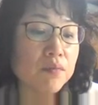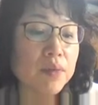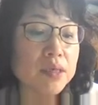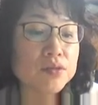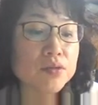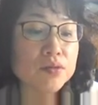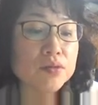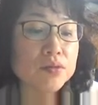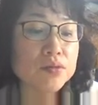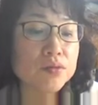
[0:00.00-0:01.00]

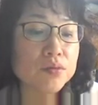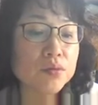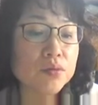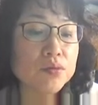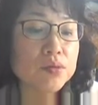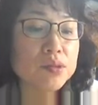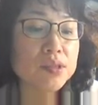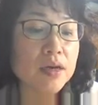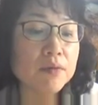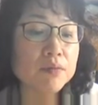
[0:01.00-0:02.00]
methods through
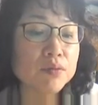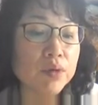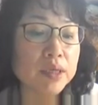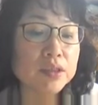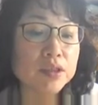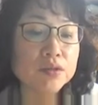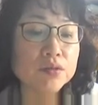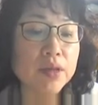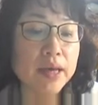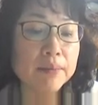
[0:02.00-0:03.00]

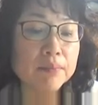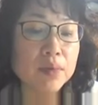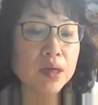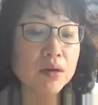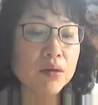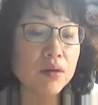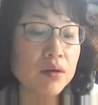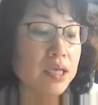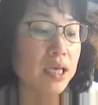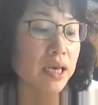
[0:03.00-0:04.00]
self-directed them
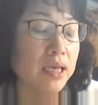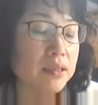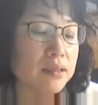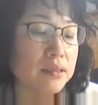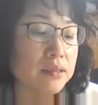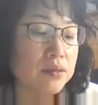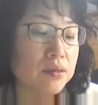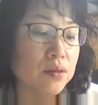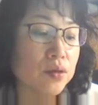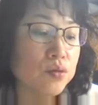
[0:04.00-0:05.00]
learning and uh,
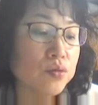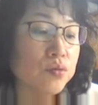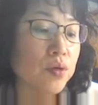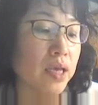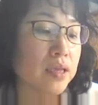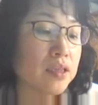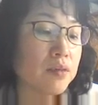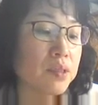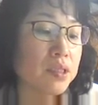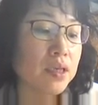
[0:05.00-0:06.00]
to
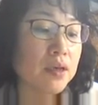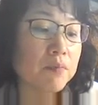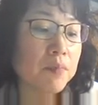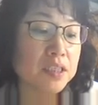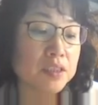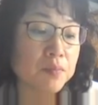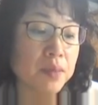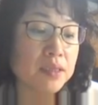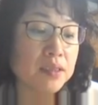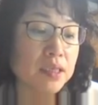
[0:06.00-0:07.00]
activity
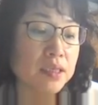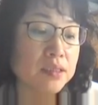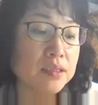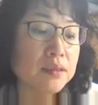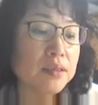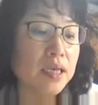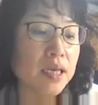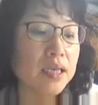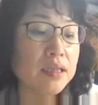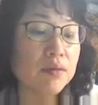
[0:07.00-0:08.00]
participated
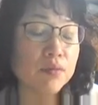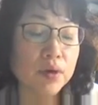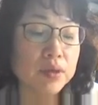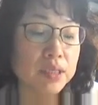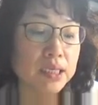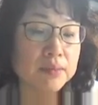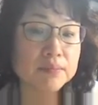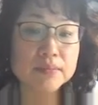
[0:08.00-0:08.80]
in learning.